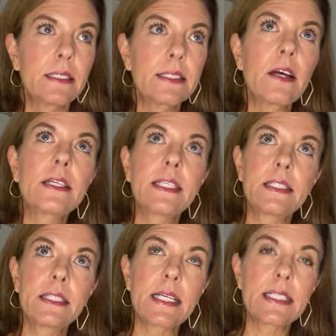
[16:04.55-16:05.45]
as long as
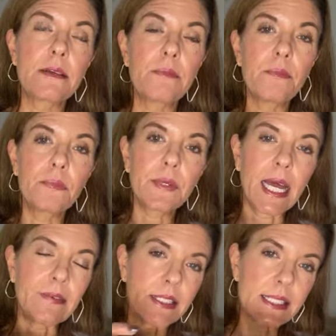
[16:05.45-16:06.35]
it's it's a
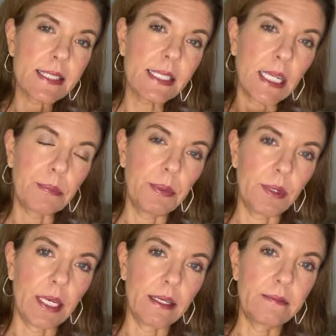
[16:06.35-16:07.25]
kind of a sleek
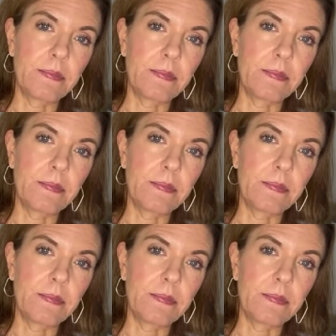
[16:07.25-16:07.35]
booty.